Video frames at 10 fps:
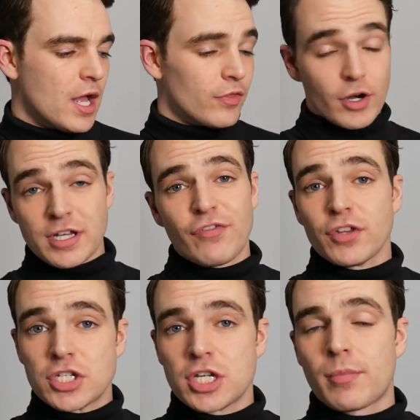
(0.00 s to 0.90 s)
There are
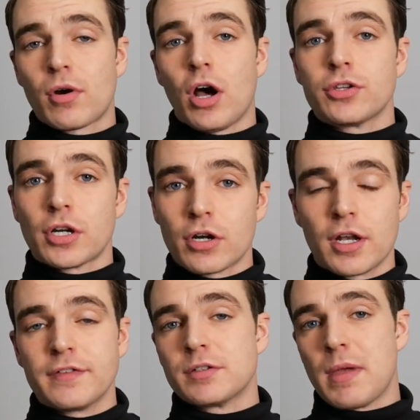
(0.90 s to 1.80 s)
definitely cheaper
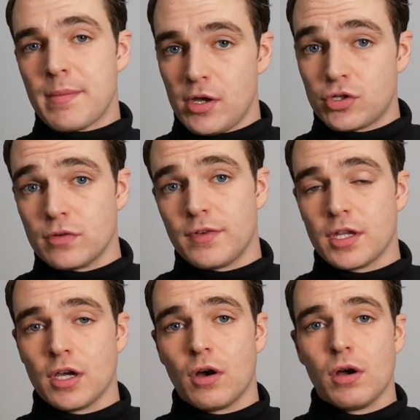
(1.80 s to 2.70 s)
alternatives, and maybe I'll do a
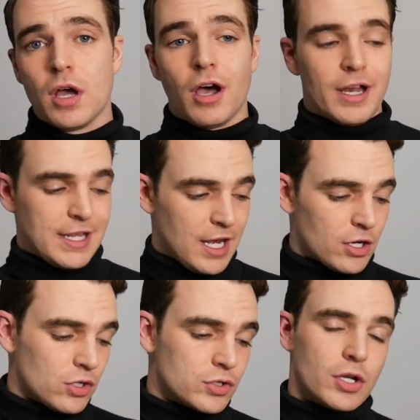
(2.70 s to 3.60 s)
video on
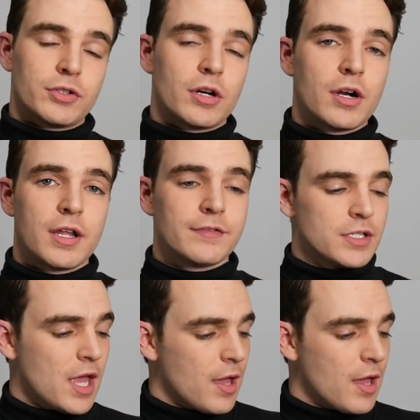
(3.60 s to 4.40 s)
Canada Goose alternatives,